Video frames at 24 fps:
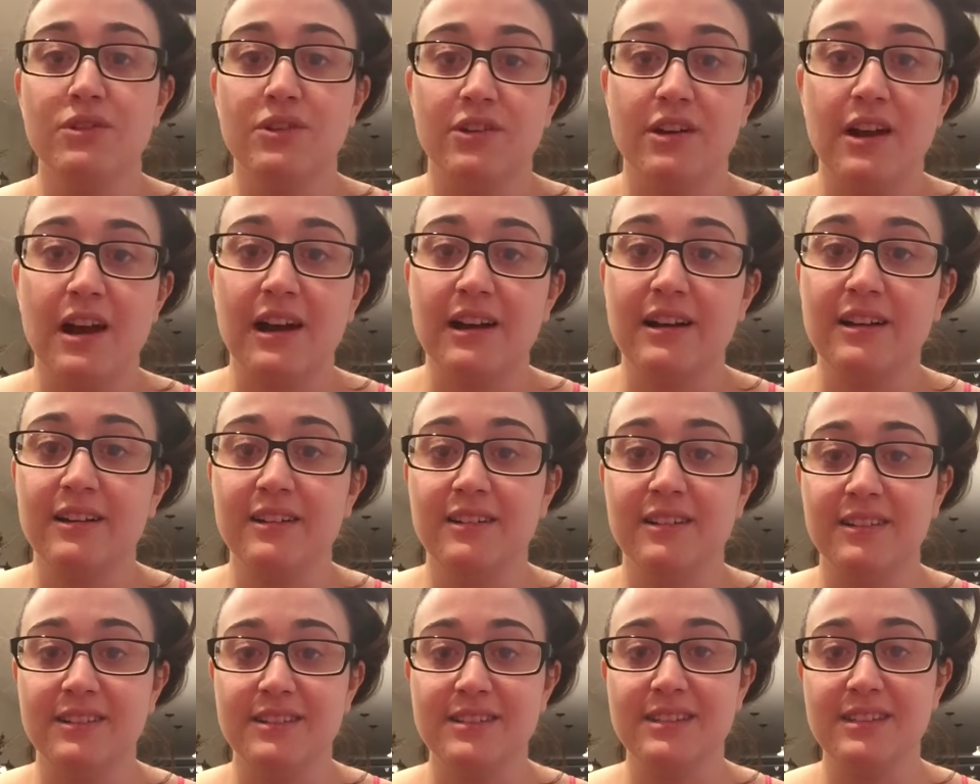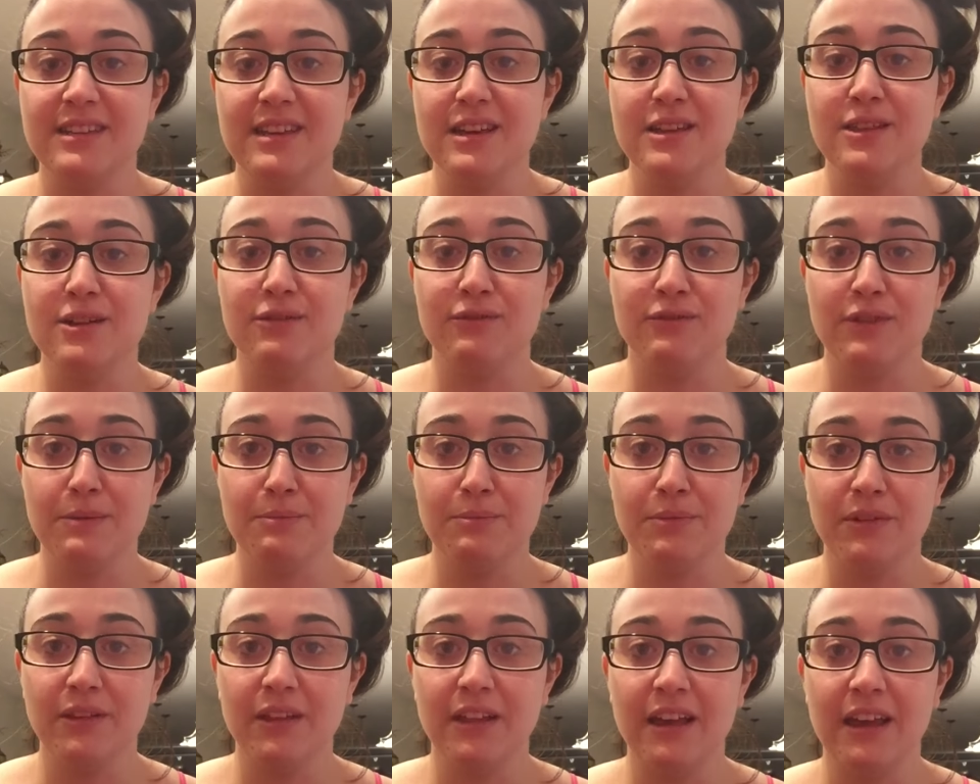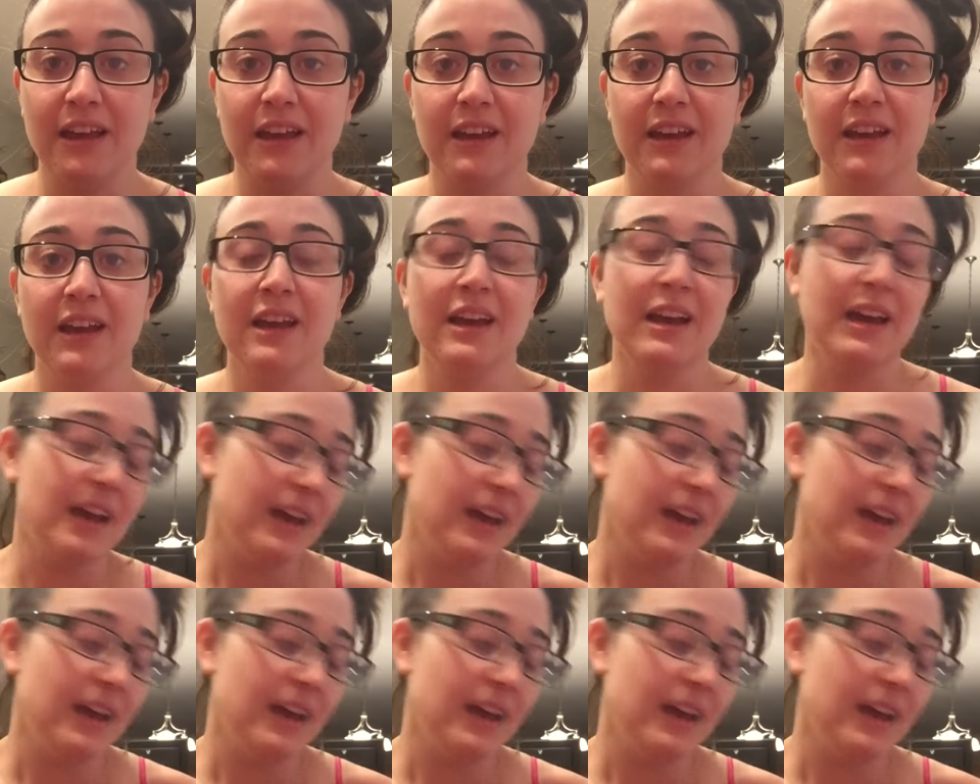You're not going to see the rippling,